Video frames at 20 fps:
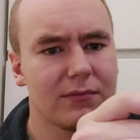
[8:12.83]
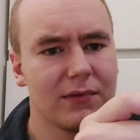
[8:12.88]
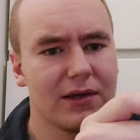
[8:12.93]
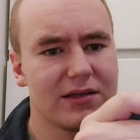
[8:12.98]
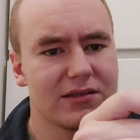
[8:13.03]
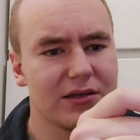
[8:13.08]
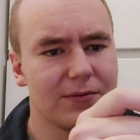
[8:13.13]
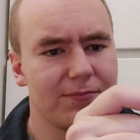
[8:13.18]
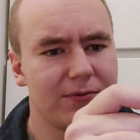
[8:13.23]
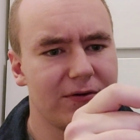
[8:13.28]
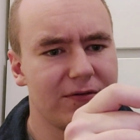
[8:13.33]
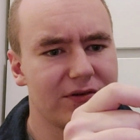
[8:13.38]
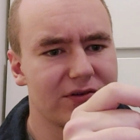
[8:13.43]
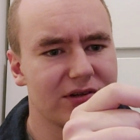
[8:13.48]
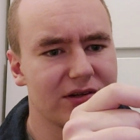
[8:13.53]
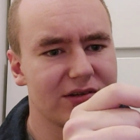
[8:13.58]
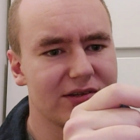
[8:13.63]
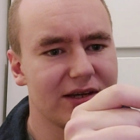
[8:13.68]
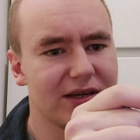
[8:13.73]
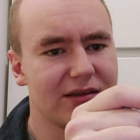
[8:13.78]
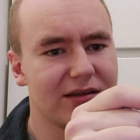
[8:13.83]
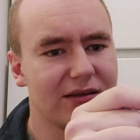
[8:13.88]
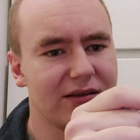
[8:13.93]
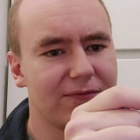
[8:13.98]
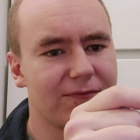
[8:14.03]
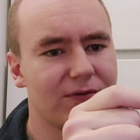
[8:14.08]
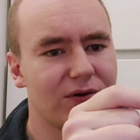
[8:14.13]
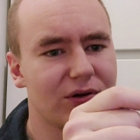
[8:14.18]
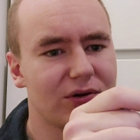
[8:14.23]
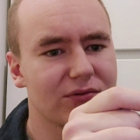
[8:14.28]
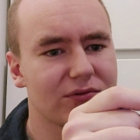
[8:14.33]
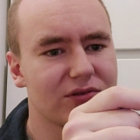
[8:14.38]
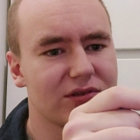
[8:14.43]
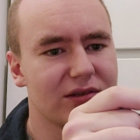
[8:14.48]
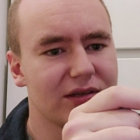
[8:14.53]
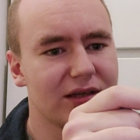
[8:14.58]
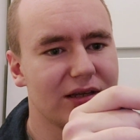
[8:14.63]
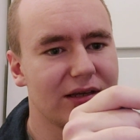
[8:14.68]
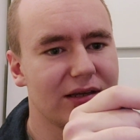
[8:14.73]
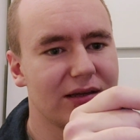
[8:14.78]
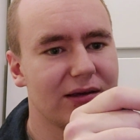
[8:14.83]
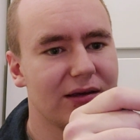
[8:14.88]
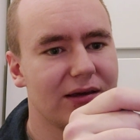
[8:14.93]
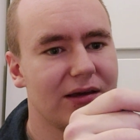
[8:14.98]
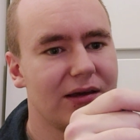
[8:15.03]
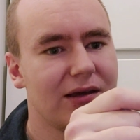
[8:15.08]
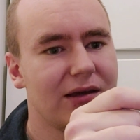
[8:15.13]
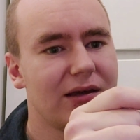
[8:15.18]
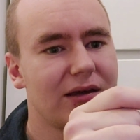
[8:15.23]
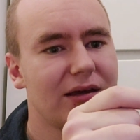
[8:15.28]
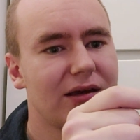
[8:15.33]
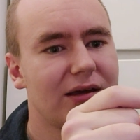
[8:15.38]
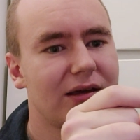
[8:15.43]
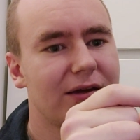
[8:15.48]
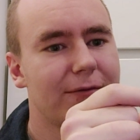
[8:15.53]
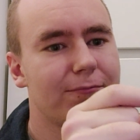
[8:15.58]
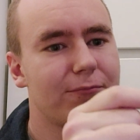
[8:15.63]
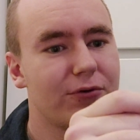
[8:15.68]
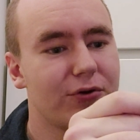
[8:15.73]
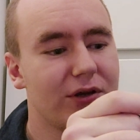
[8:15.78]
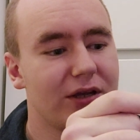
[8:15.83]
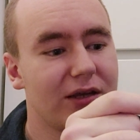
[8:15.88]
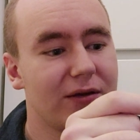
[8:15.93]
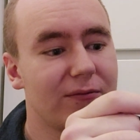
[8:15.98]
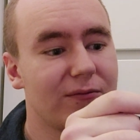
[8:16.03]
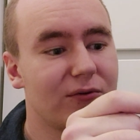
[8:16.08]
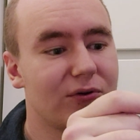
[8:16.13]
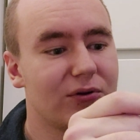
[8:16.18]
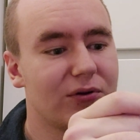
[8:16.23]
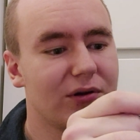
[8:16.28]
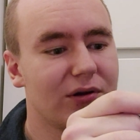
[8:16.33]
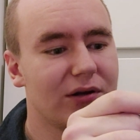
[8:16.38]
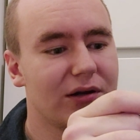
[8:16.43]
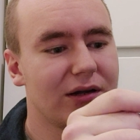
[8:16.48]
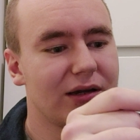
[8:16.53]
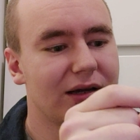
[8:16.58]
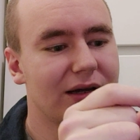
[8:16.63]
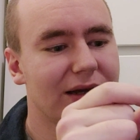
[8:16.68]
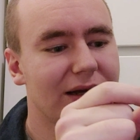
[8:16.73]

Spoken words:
as I previously said, it follows the pre-war